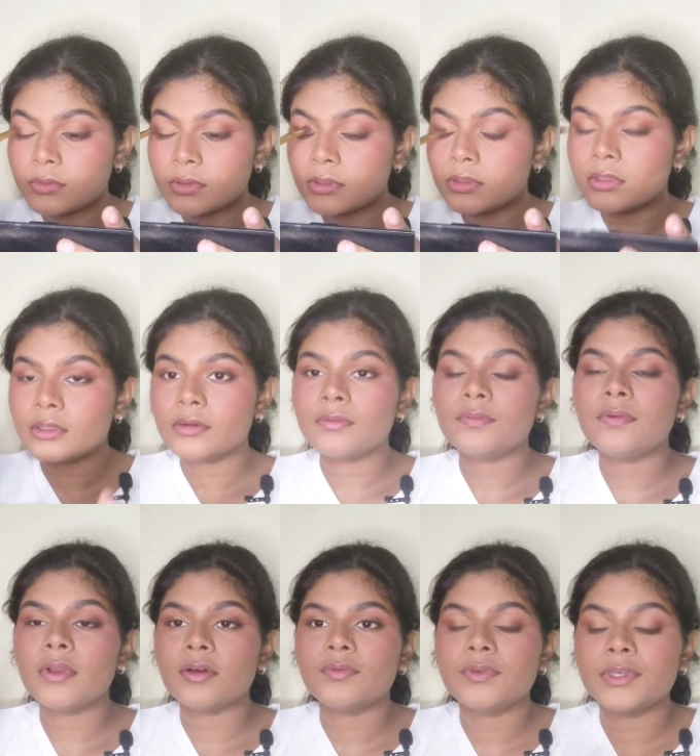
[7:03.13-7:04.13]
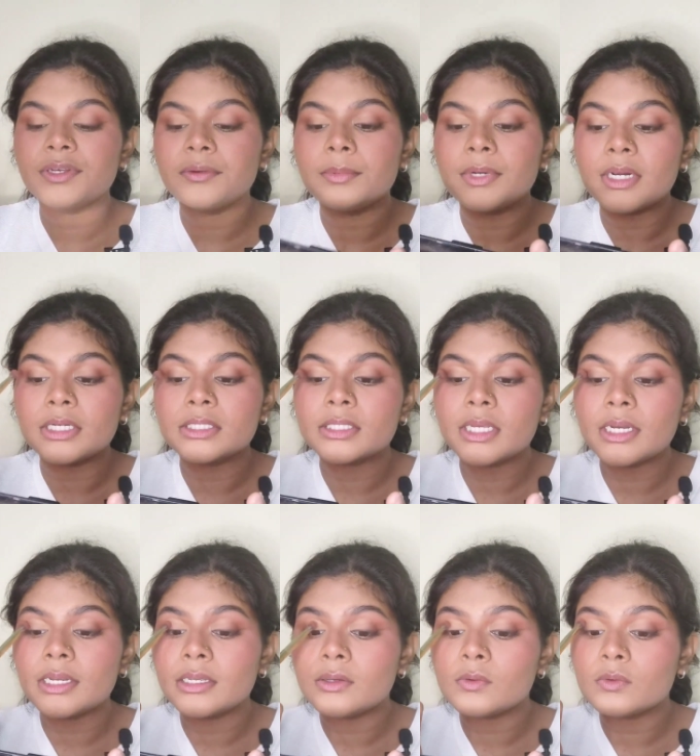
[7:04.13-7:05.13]
using the fluffier brush that
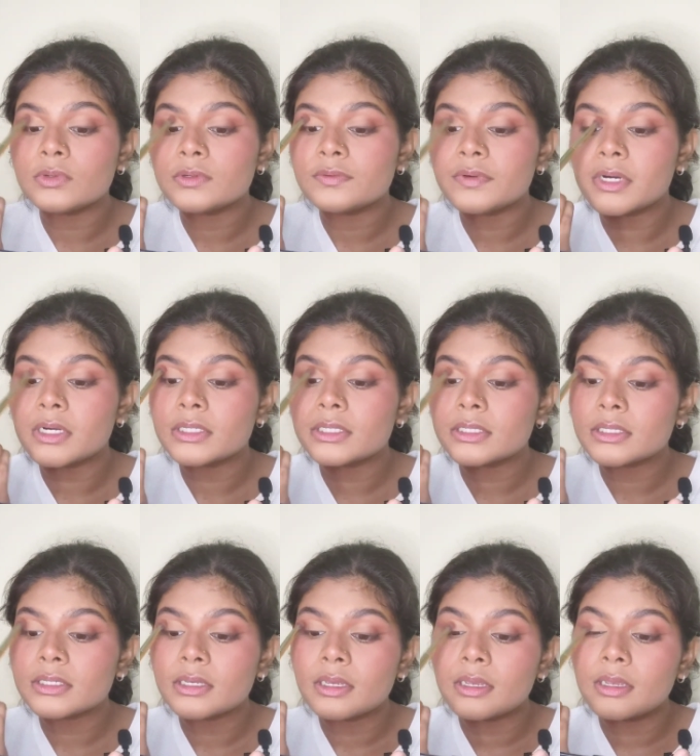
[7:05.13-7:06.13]
I used first